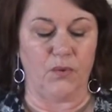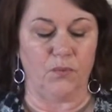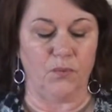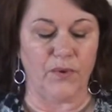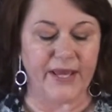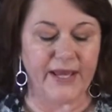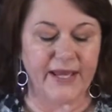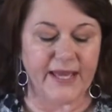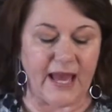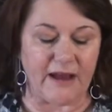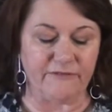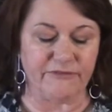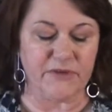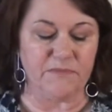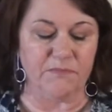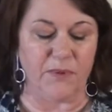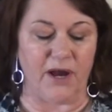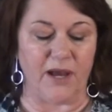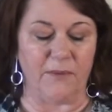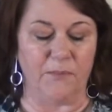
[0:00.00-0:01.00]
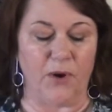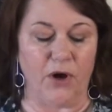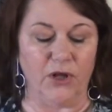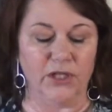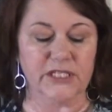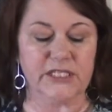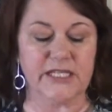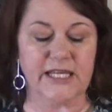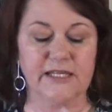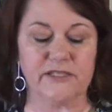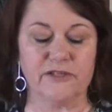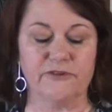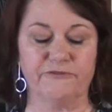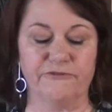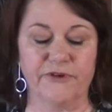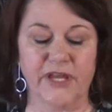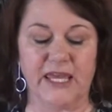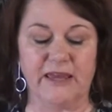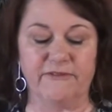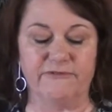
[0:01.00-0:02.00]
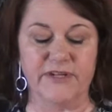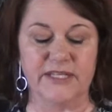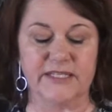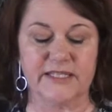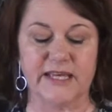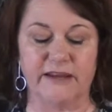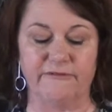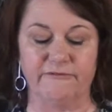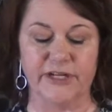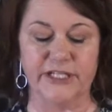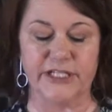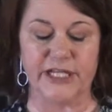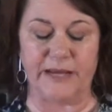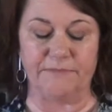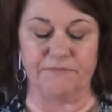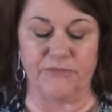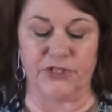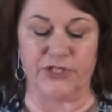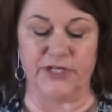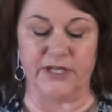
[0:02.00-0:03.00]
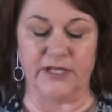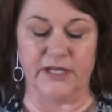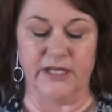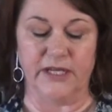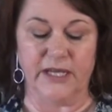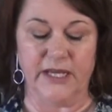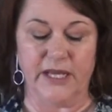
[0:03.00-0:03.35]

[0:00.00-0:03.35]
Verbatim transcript: we are governed by a politics of forgiveness and redemption.